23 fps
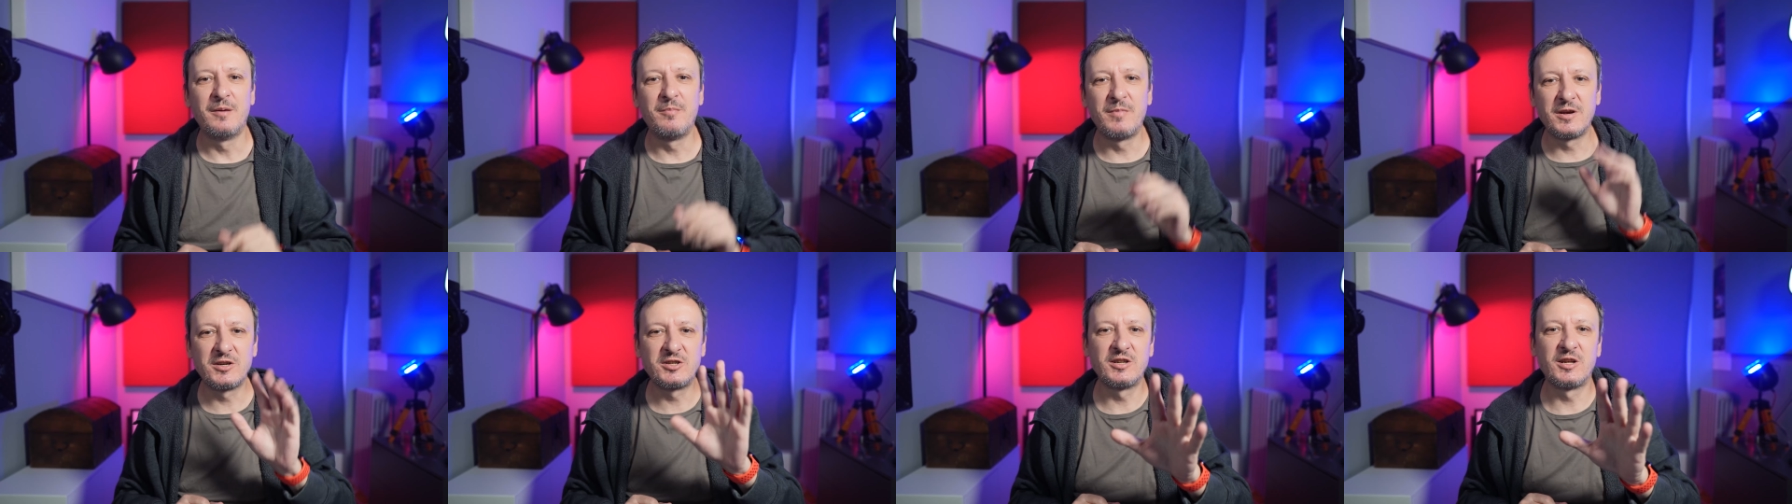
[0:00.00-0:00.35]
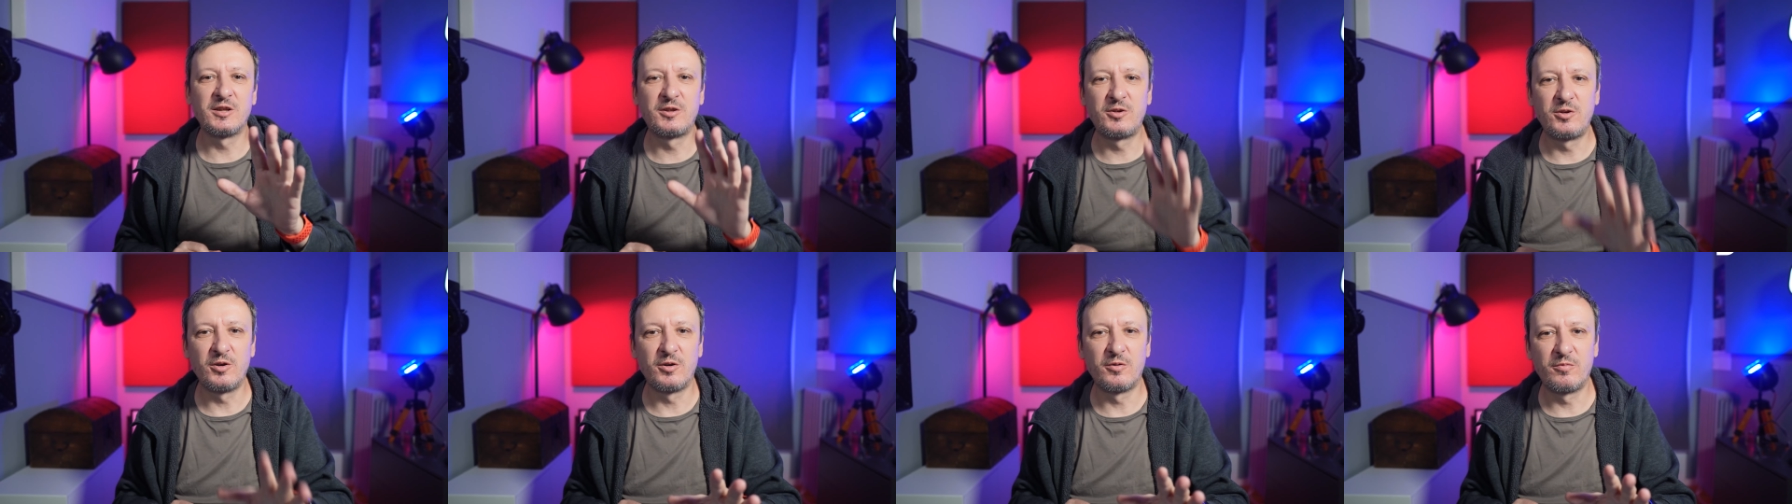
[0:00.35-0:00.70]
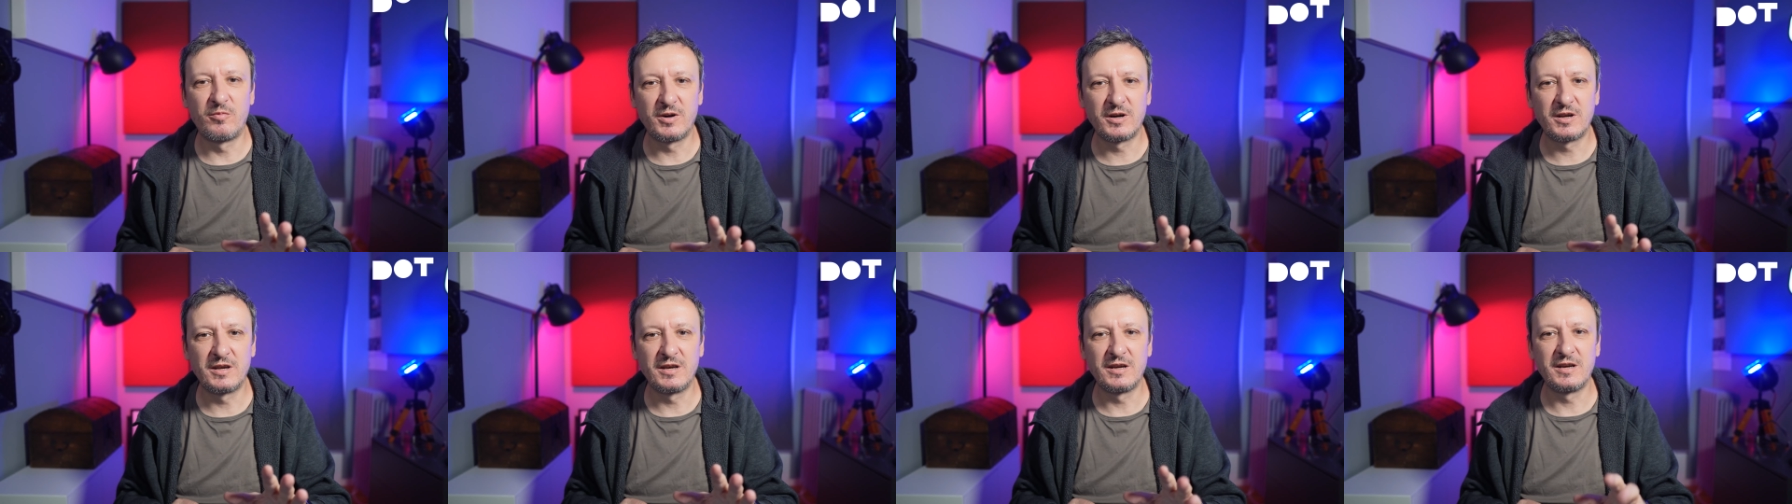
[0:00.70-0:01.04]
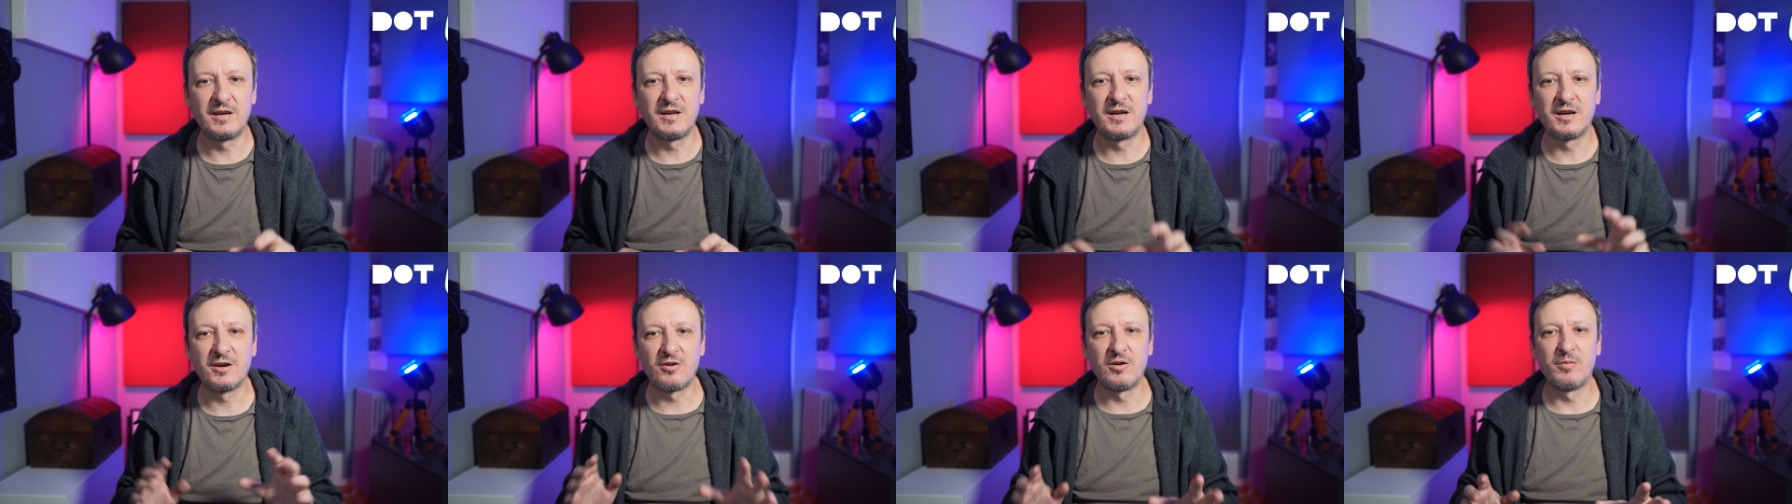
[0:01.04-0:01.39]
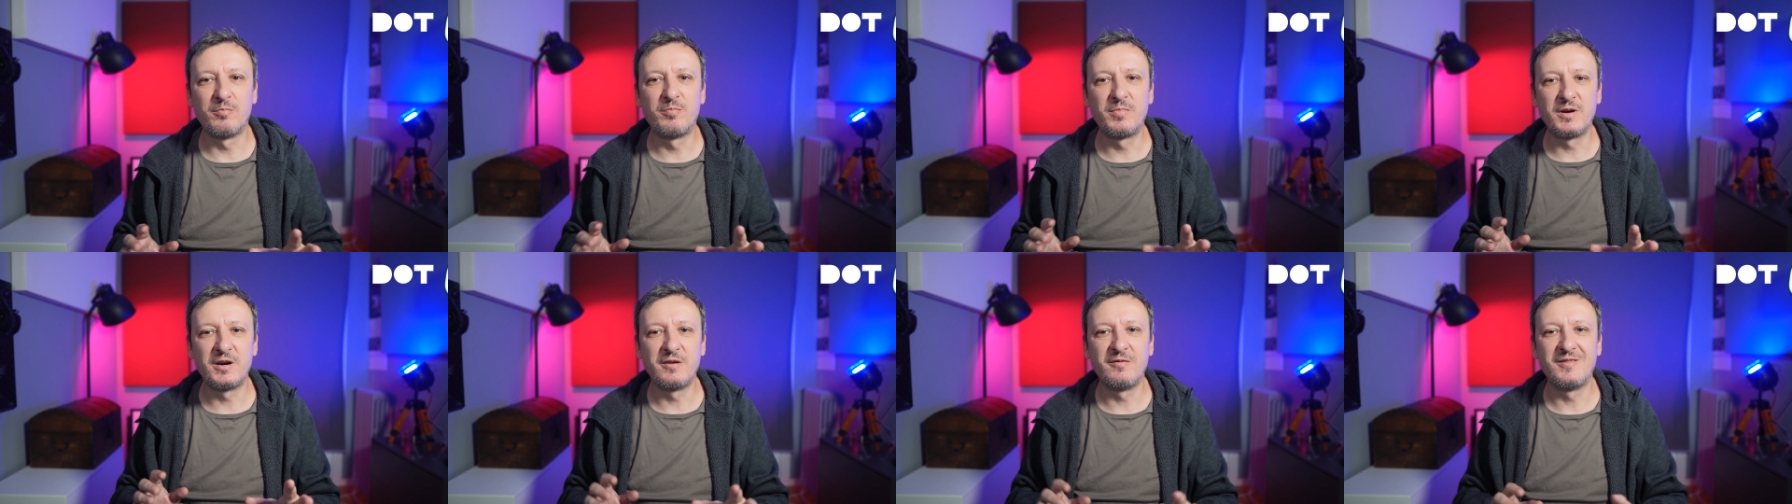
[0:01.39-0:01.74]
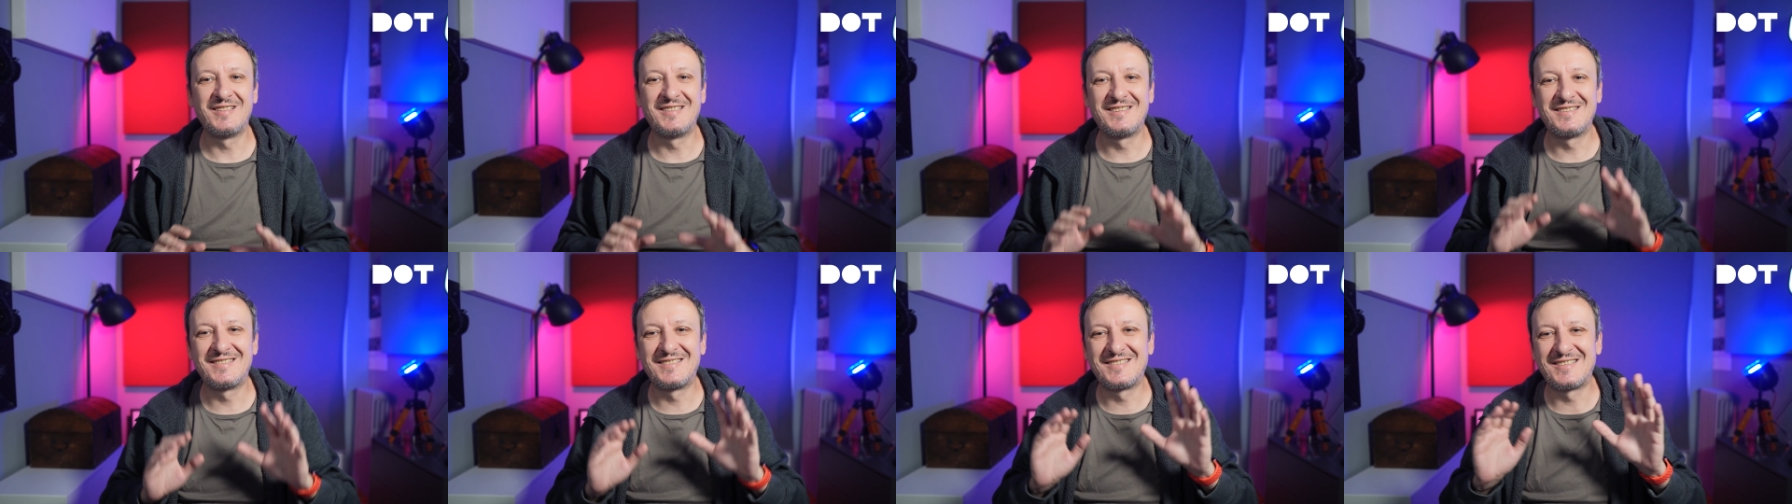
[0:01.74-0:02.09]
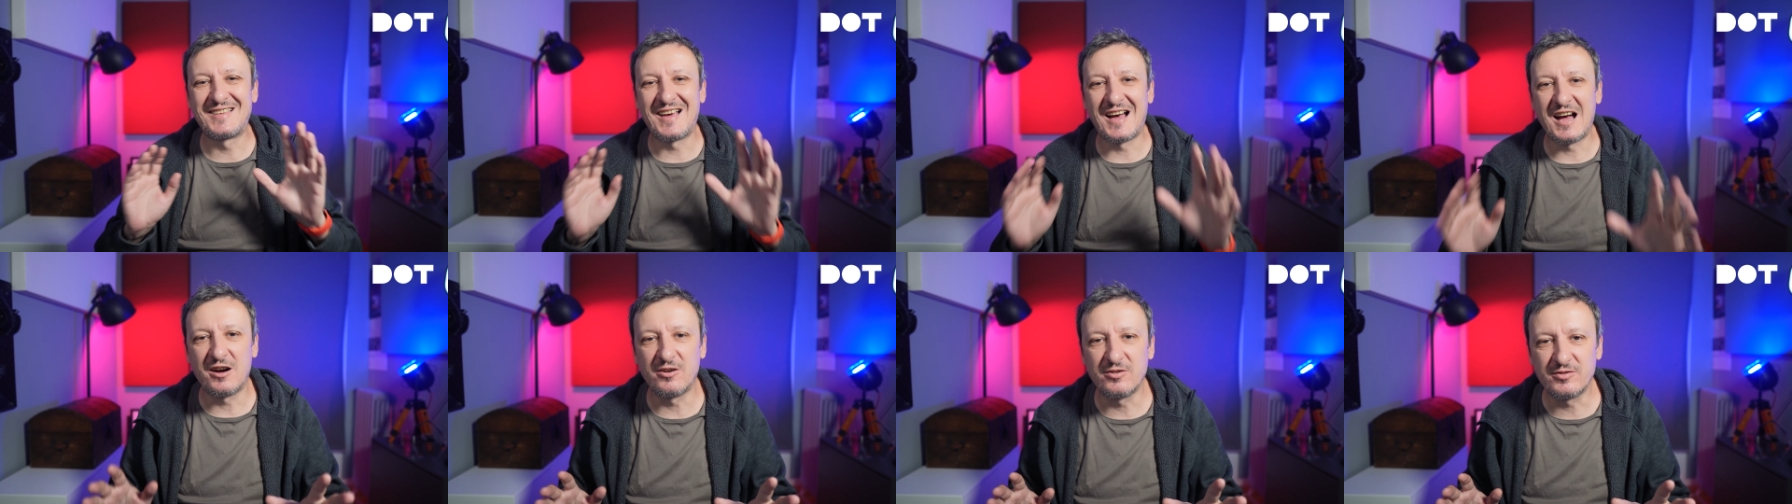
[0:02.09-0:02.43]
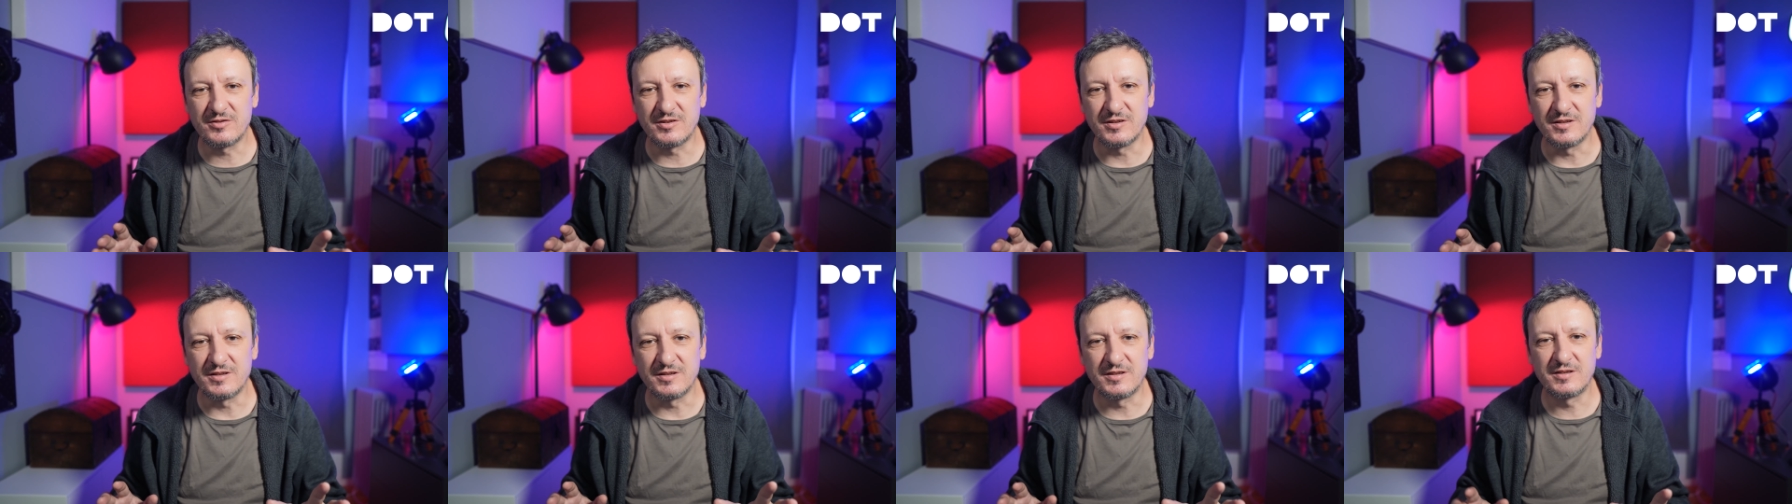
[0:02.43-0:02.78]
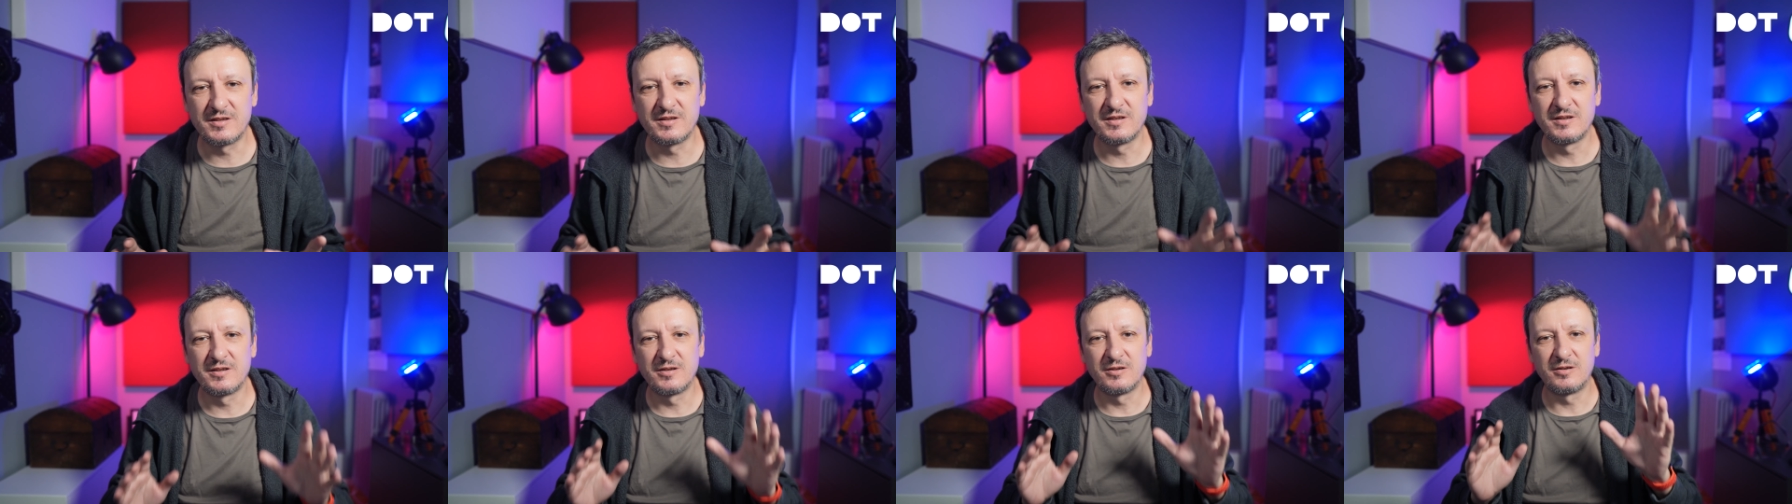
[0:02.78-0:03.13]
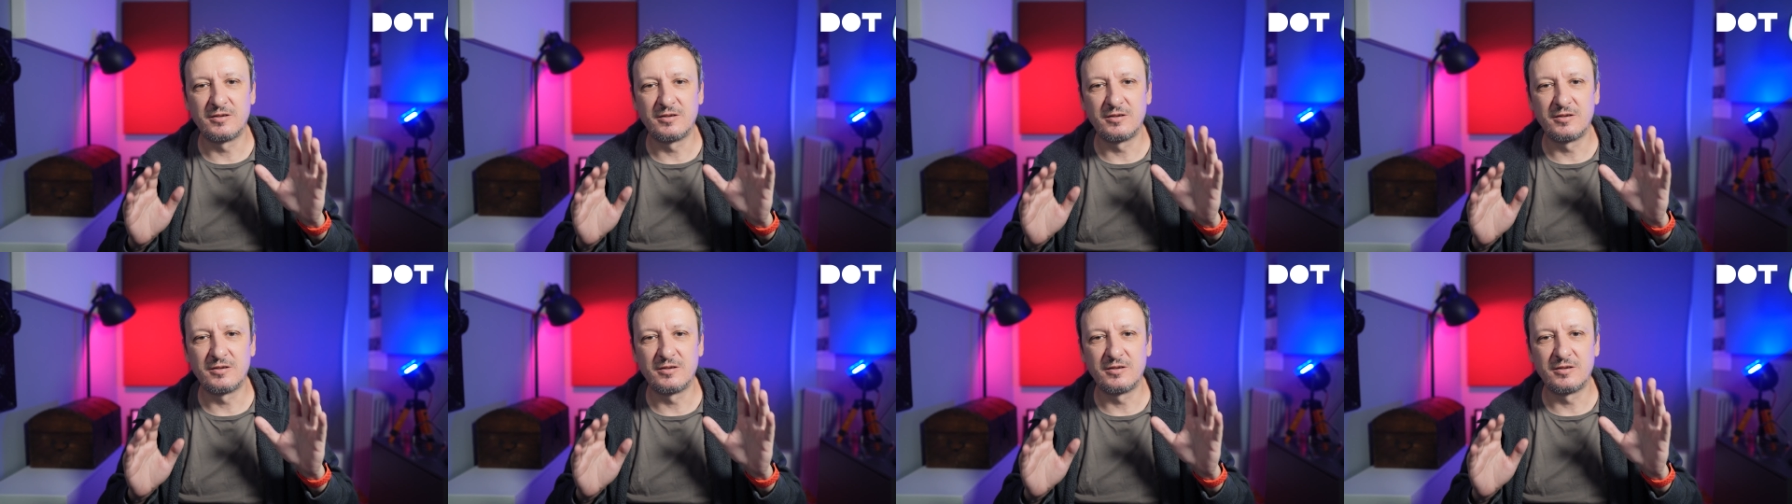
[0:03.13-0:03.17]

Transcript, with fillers: Imagine that you're working in a company with thousands